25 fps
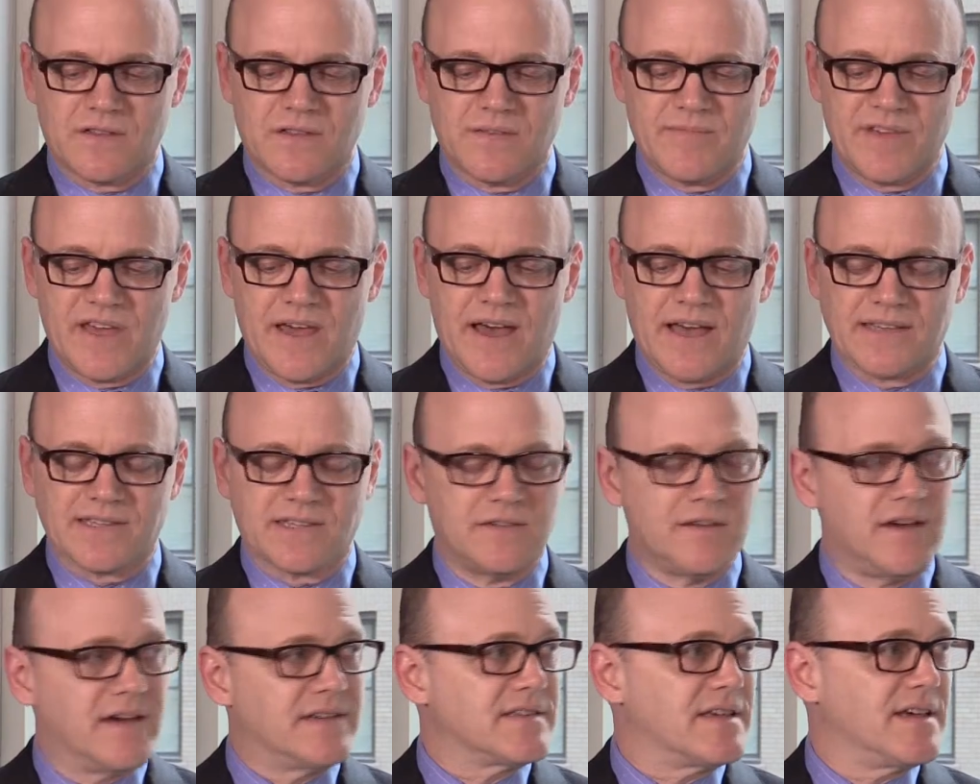So let me
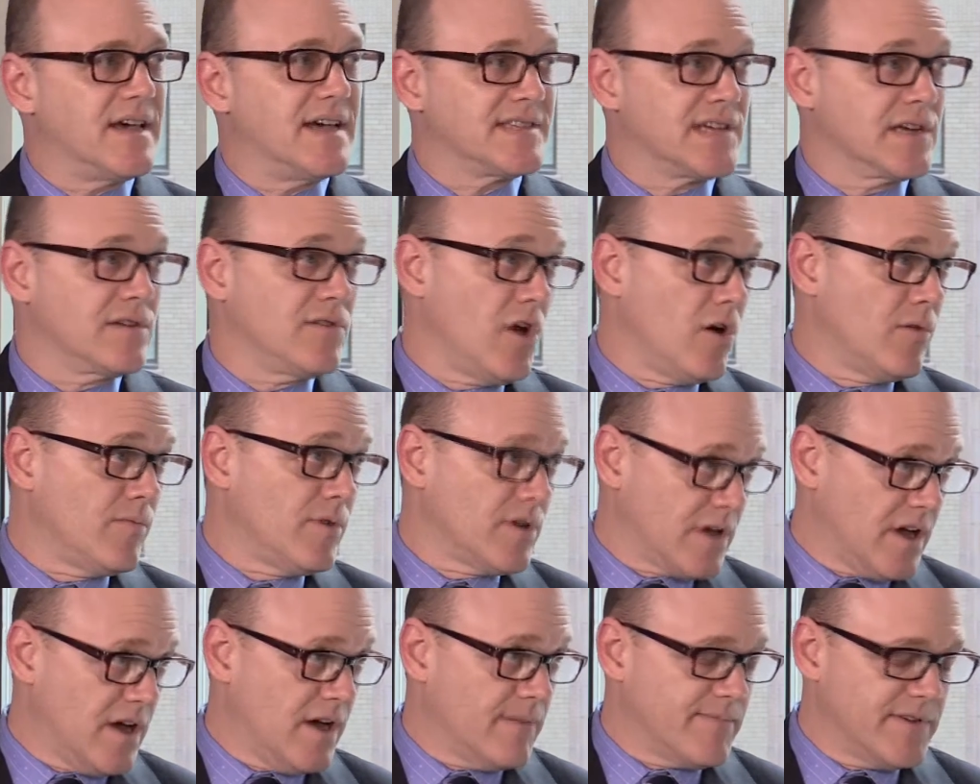ask you, as a
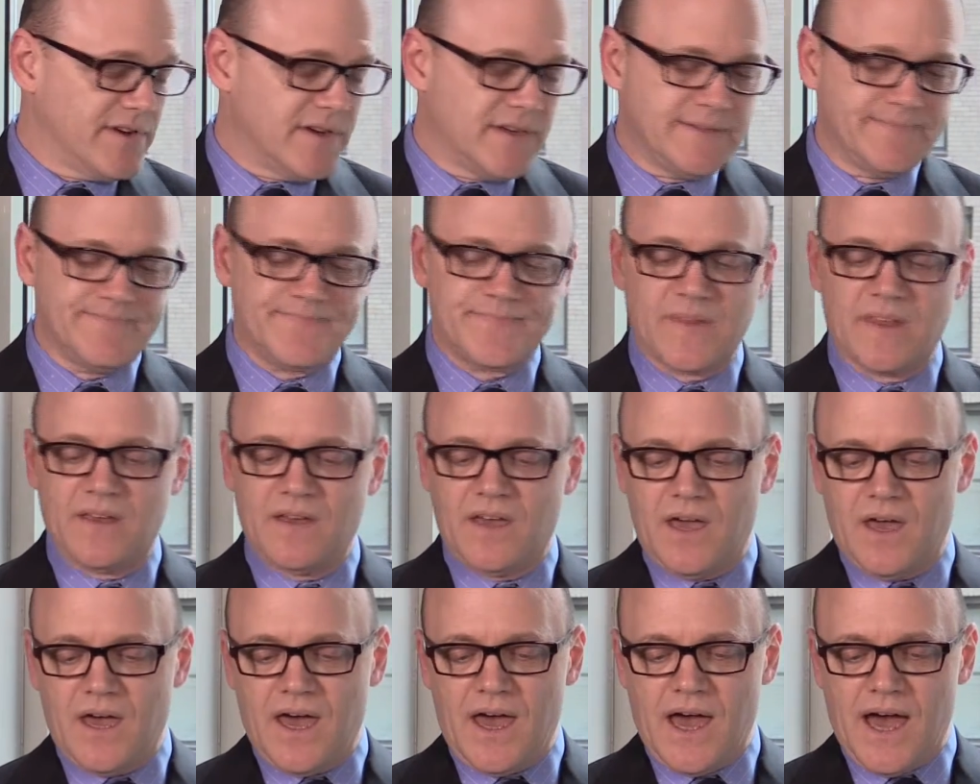global company,
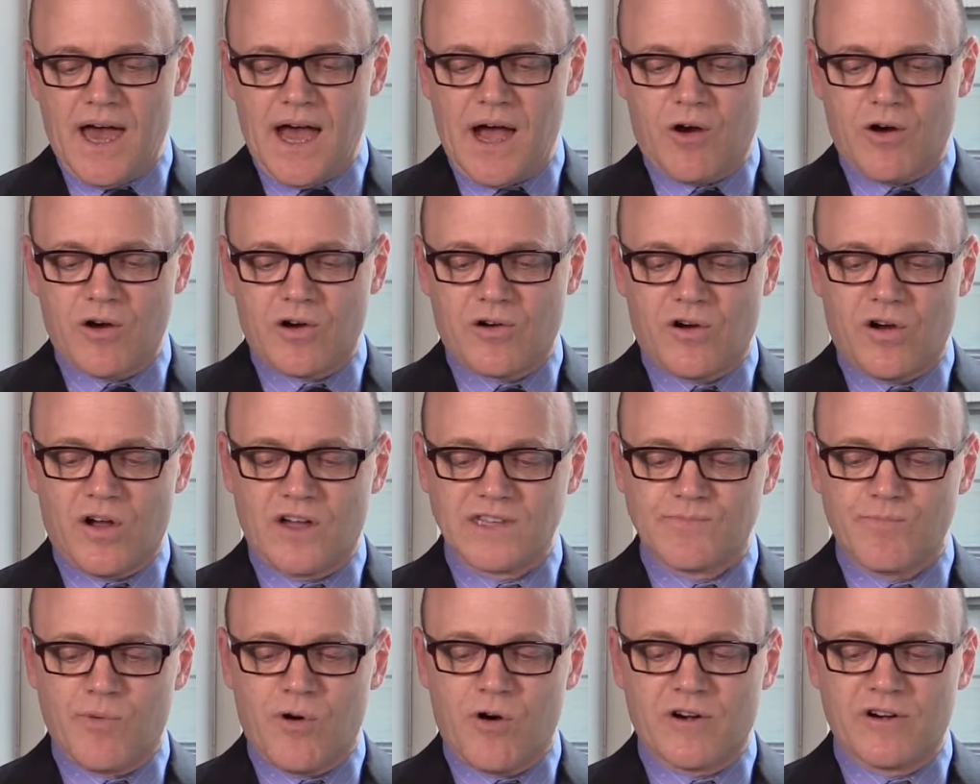how are
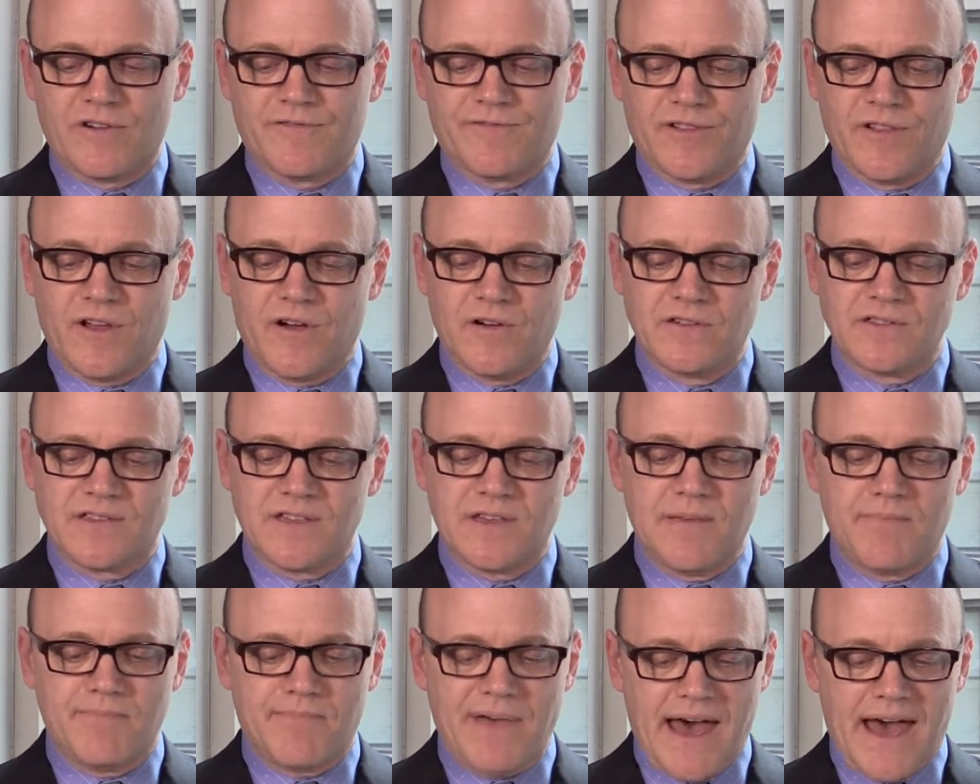cross-border
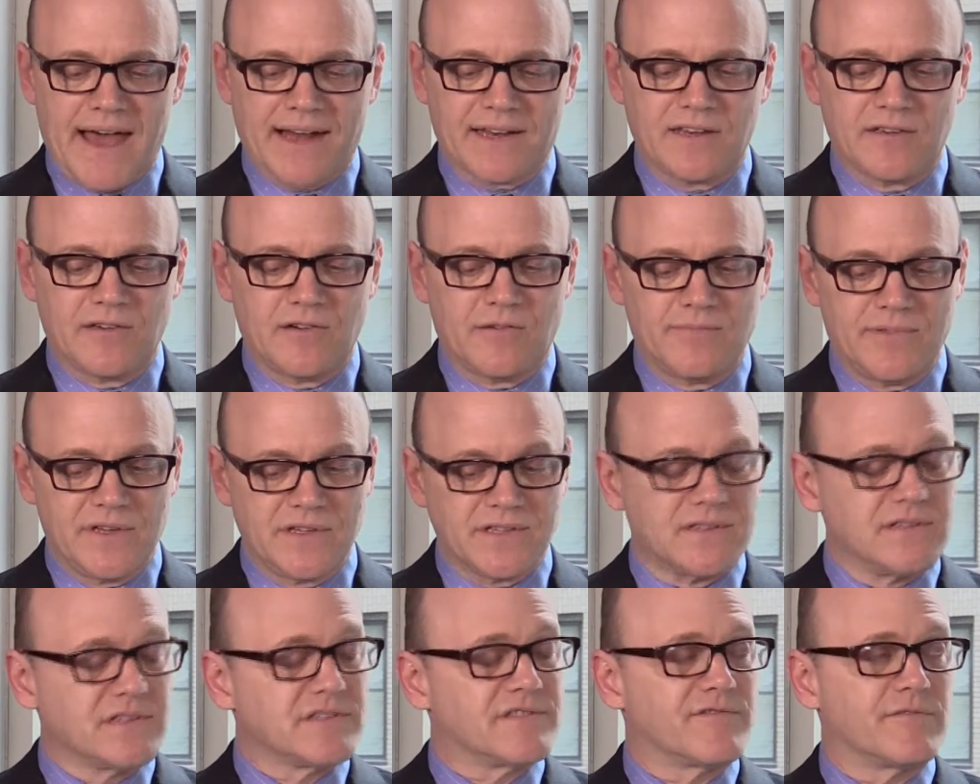flows impacting your
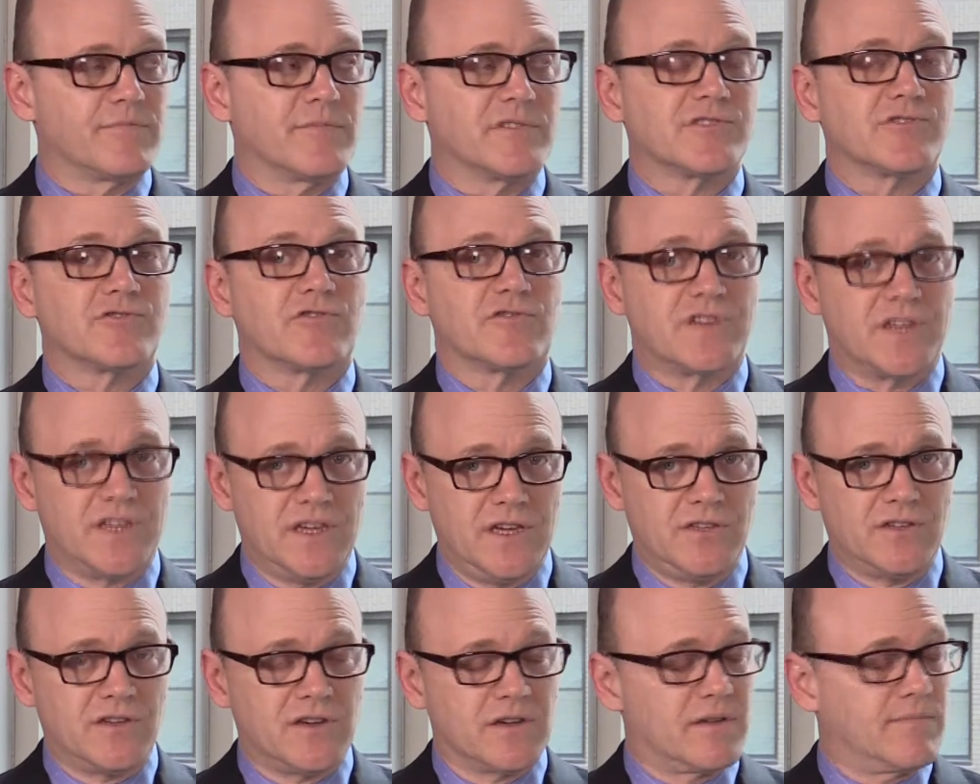business from a
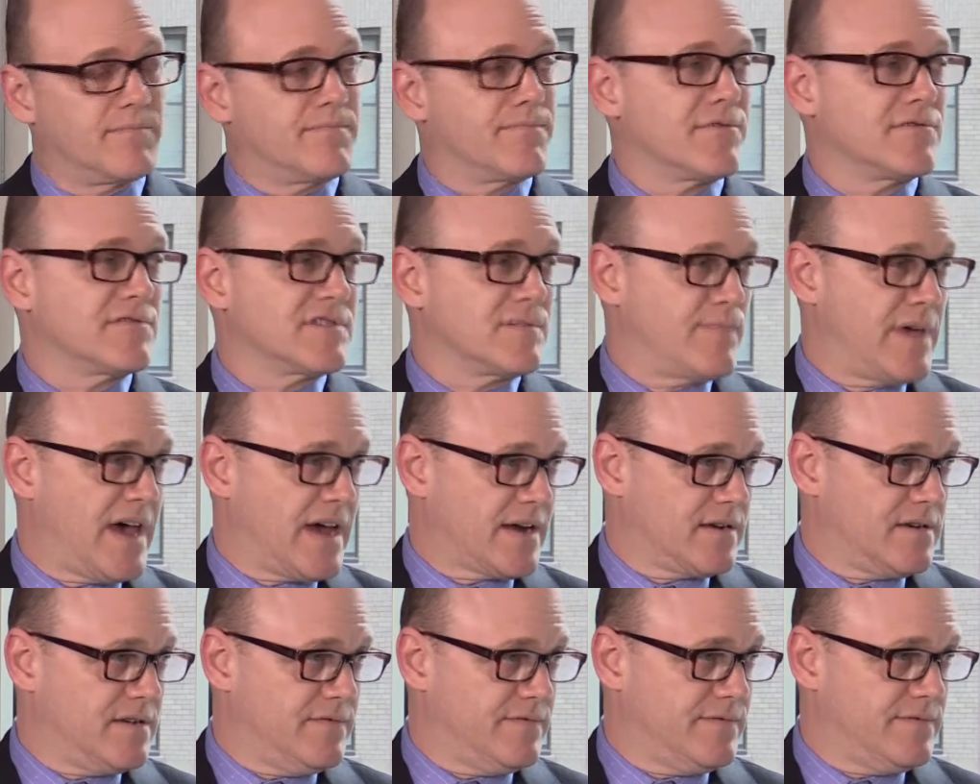strategic
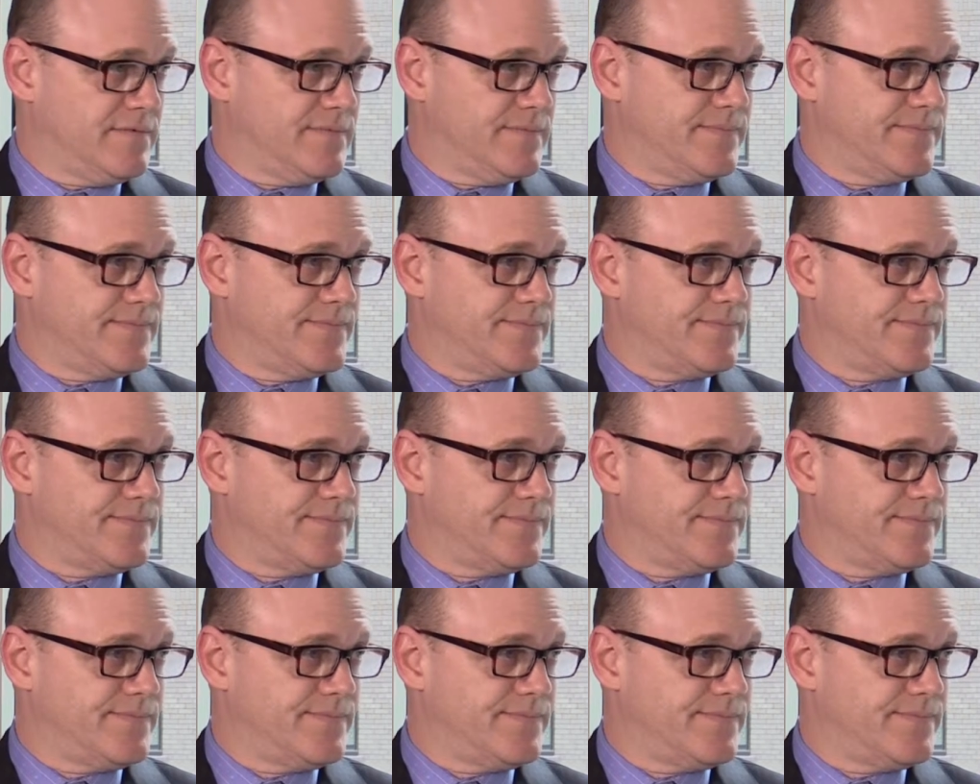perspective?